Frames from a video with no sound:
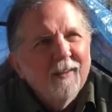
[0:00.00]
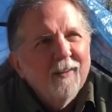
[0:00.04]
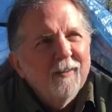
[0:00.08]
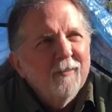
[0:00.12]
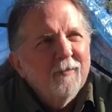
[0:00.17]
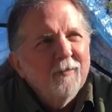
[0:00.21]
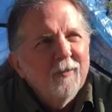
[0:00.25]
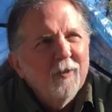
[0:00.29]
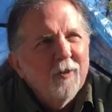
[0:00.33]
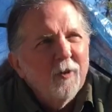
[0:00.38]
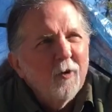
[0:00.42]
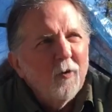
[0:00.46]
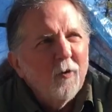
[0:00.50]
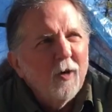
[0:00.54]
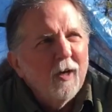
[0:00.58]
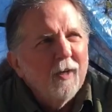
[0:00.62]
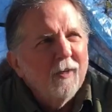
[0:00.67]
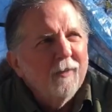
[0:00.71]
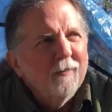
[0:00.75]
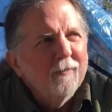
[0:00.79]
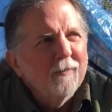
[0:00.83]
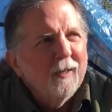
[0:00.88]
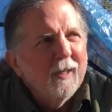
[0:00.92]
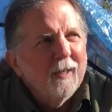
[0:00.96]

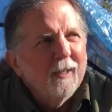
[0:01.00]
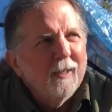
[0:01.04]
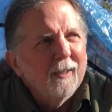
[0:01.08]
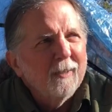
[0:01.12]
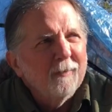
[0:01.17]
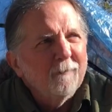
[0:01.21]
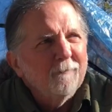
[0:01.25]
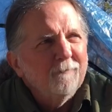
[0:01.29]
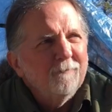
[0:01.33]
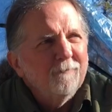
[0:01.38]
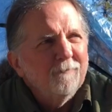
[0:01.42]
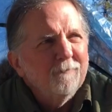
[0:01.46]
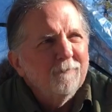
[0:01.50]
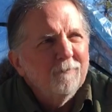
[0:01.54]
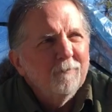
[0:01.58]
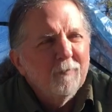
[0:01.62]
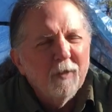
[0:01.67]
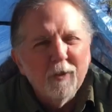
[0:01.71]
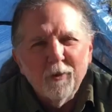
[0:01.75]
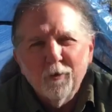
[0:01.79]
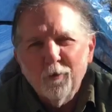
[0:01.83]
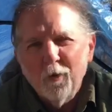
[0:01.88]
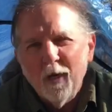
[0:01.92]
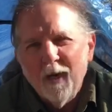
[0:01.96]
I've
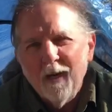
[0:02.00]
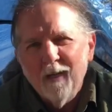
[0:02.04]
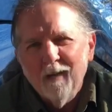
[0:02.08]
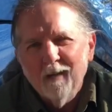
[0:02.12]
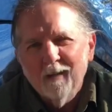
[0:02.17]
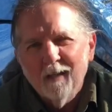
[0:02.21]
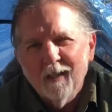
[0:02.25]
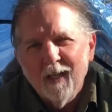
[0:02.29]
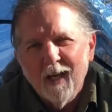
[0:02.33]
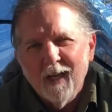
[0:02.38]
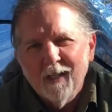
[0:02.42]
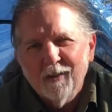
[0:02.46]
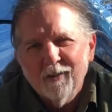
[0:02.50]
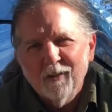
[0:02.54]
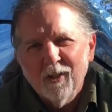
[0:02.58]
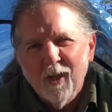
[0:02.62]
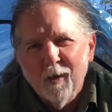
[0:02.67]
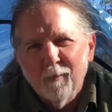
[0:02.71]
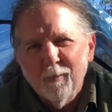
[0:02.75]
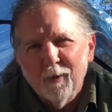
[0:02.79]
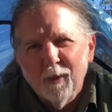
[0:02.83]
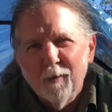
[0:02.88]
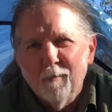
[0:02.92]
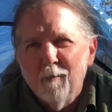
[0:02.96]
been training the last
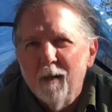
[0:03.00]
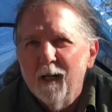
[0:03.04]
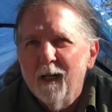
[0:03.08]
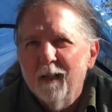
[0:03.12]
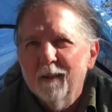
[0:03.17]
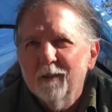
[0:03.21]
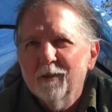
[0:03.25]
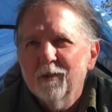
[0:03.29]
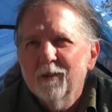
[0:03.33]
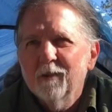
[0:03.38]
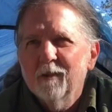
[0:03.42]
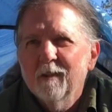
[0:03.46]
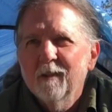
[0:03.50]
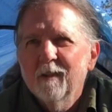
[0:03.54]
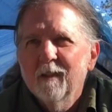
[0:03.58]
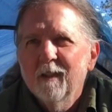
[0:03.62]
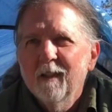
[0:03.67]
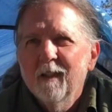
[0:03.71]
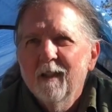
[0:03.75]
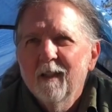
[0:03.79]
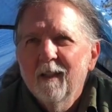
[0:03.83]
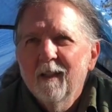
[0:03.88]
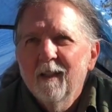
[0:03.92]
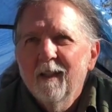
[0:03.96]
couple of months
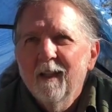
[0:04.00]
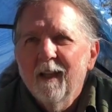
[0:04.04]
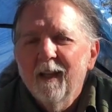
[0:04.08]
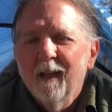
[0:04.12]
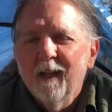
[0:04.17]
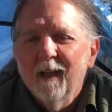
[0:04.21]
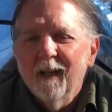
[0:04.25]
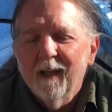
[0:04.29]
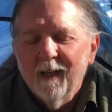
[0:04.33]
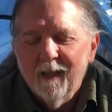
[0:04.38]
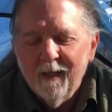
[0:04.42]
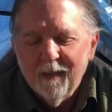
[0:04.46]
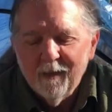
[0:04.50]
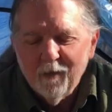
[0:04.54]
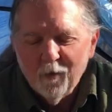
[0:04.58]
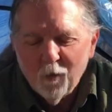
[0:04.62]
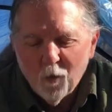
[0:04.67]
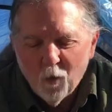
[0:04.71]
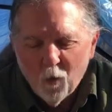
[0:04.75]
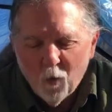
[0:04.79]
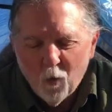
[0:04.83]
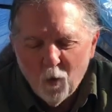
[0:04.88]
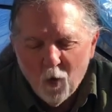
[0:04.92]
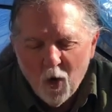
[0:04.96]
and
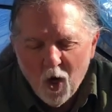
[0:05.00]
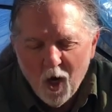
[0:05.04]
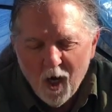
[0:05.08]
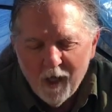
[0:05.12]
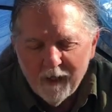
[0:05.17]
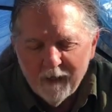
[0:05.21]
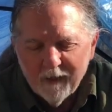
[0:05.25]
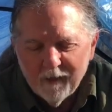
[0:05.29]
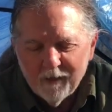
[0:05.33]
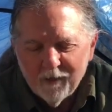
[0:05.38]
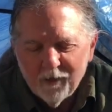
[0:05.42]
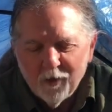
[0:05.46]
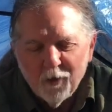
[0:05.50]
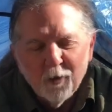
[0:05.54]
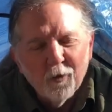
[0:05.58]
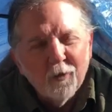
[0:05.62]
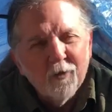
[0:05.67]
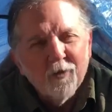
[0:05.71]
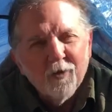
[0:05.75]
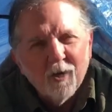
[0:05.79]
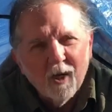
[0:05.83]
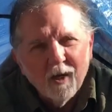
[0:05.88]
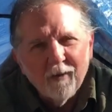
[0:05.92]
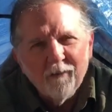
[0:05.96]
wanted to
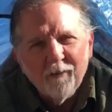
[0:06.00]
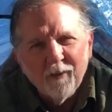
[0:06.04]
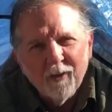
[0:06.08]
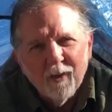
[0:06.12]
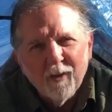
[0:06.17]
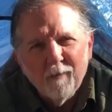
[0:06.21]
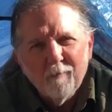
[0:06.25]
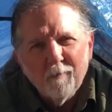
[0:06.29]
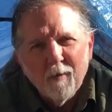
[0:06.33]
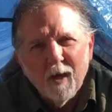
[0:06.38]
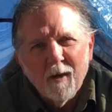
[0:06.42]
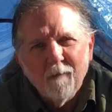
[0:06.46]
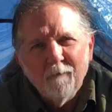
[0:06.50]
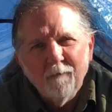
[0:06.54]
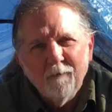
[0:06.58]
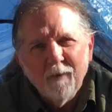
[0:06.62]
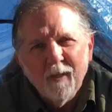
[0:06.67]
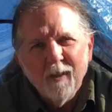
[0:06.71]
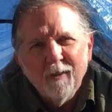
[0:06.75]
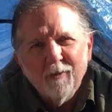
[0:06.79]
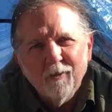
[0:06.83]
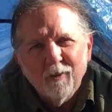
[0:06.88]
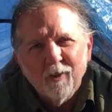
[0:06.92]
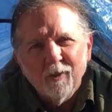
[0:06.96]
toughen up my
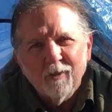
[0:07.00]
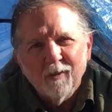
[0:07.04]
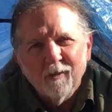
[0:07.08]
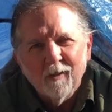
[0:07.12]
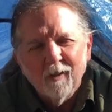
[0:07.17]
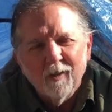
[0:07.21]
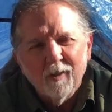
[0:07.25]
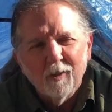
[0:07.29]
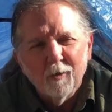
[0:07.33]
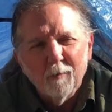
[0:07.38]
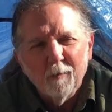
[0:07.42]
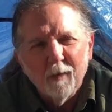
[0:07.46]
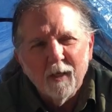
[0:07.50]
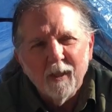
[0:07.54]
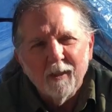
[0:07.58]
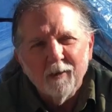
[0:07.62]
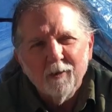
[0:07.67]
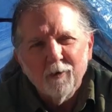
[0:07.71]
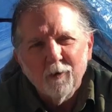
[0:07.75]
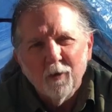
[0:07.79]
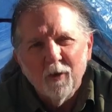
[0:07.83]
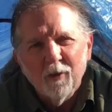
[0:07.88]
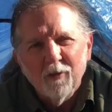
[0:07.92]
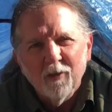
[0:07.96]
feet just a little bit.
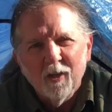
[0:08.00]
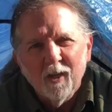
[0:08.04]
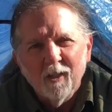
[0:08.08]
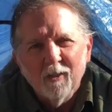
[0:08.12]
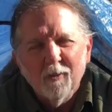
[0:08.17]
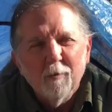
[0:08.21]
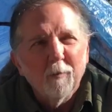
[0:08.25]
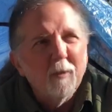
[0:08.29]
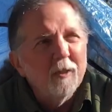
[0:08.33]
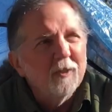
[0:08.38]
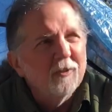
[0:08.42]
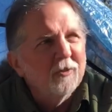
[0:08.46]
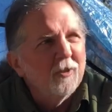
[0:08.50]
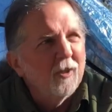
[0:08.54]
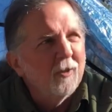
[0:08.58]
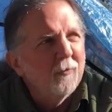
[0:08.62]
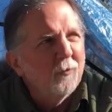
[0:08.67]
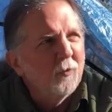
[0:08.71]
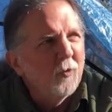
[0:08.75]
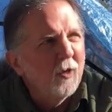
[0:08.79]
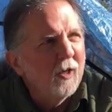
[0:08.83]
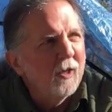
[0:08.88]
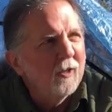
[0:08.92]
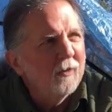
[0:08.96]
So I thought to myself,
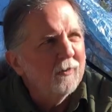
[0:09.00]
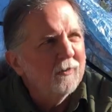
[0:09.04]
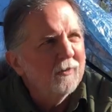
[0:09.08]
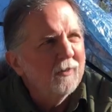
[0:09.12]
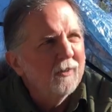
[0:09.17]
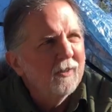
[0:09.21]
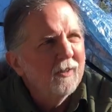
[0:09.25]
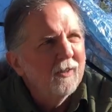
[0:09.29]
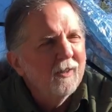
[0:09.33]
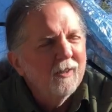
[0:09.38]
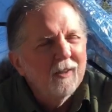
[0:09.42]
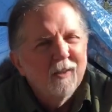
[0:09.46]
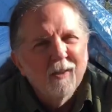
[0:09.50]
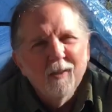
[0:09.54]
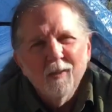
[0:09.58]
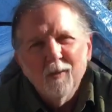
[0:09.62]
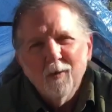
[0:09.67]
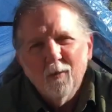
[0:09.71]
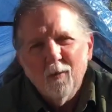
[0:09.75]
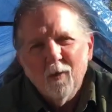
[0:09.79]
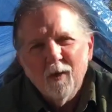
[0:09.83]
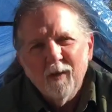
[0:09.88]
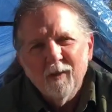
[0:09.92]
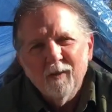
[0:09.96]
well,
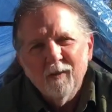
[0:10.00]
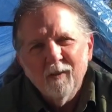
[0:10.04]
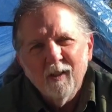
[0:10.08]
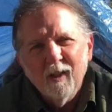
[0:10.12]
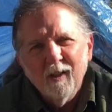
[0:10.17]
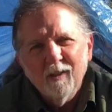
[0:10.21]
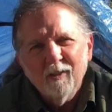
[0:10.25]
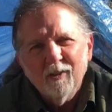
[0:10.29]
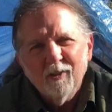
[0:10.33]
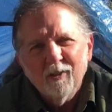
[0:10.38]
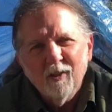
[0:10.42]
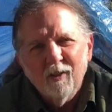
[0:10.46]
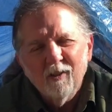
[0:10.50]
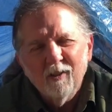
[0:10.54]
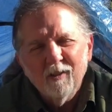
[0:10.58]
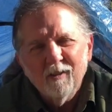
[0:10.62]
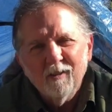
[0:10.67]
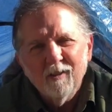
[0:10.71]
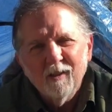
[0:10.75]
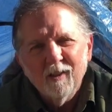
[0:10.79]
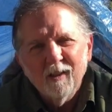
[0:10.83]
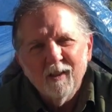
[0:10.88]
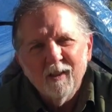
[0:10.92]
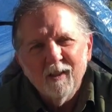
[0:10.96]
why don't I start
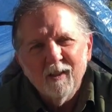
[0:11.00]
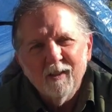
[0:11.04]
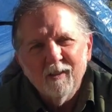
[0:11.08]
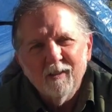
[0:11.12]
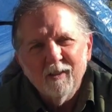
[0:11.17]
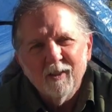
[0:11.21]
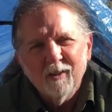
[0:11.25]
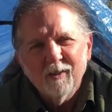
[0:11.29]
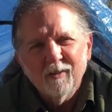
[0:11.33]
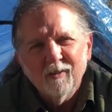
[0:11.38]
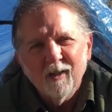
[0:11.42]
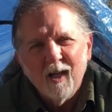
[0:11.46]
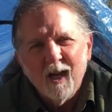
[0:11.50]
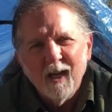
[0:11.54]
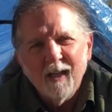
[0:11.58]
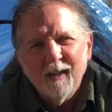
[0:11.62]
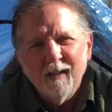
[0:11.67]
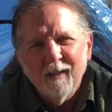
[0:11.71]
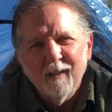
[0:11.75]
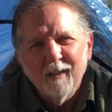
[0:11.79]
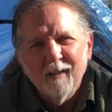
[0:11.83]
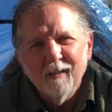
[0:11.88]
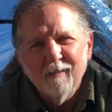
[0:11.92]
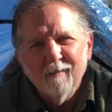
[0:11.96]
just
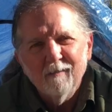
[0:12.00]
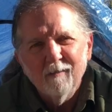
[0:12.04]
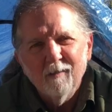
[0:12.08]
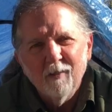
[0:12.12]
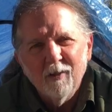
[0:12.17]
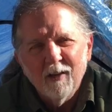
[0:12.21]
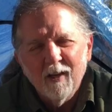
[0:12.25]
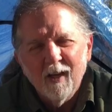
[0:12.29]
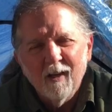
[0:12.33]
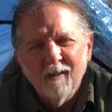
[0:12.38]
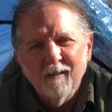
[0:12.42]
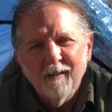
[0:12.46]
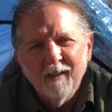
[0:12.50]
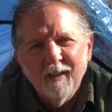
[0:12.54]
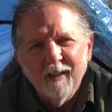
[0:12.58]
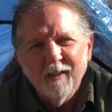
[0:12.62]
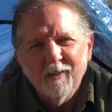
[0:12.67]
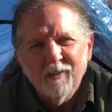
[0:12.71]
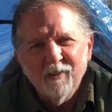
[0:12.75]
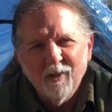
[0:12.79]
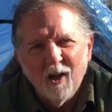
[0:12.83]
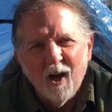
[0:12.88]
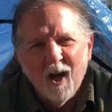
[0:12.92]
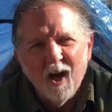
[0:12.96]
hiking without any
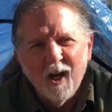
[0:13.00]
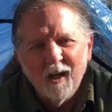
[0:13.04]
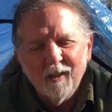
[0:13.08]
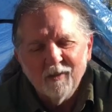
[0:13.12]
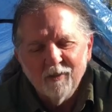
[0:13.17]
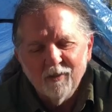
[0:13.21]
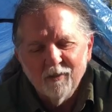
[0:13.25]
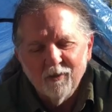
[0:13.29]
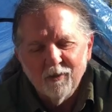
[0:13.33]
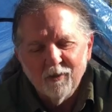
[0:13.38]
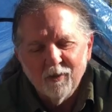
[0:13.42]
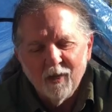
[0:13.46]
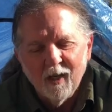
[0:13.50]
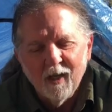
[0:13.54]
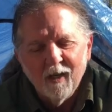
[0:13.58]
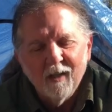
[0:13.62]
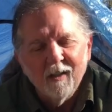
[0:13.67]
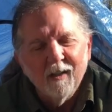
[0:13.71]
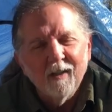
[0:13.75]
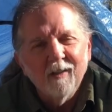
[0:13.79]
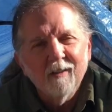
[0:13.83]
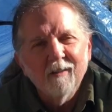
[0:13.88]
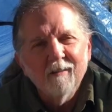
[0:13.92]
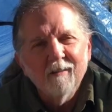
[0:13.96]
socks and try to